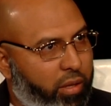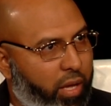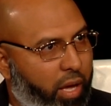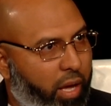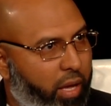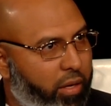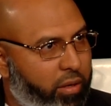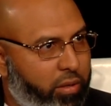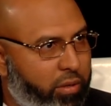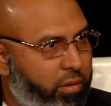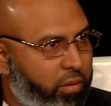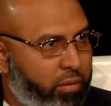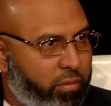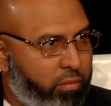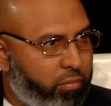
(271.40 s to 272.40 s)
that
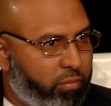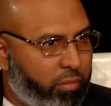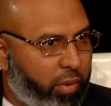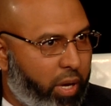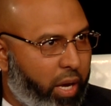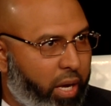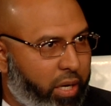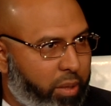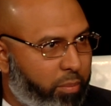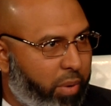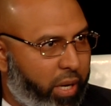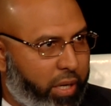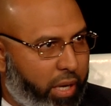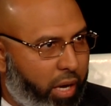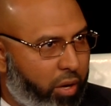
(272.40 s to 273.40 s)

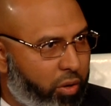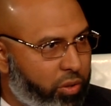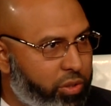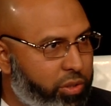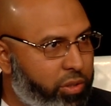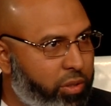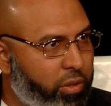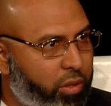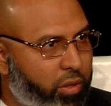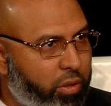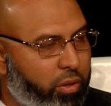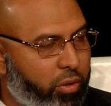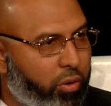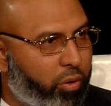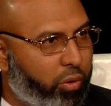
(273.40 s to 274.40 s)
anybody else
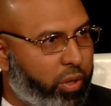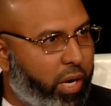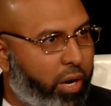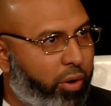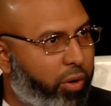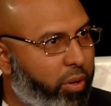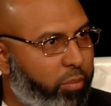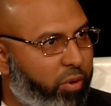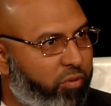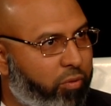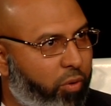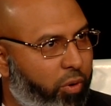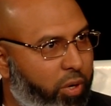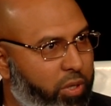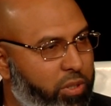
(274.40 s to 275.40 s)
carried before